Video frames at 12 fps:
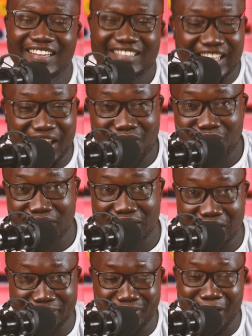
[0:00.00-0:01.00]
Thank you for
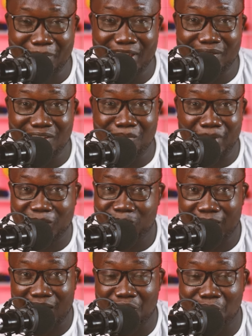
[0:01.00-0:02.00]
watching this video. I'll be giving you
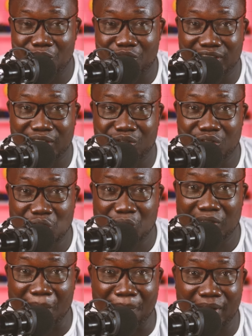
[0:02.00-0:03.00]
back-to-back football content on
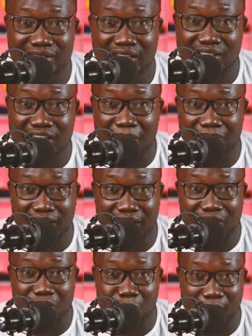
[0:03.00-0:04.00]
YouTube. The best years come.
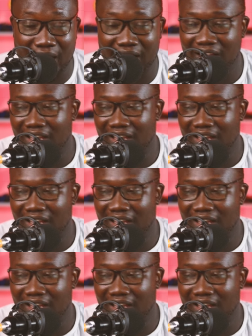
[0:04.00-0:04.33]
Thank you. Bye.